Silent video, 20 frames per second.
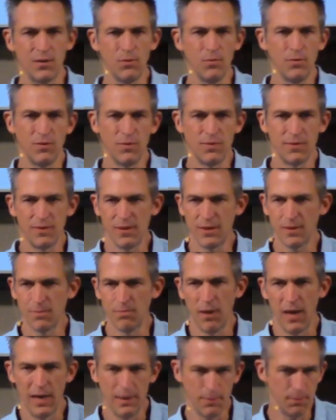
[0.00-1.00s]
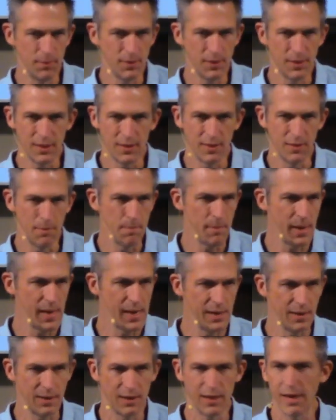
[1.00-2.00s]
Who would you think might be the
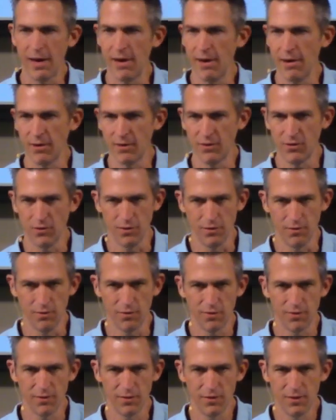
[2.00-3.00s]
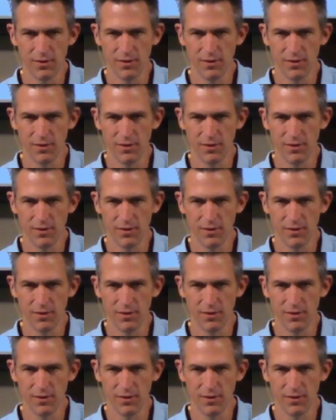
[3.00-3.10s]
main characters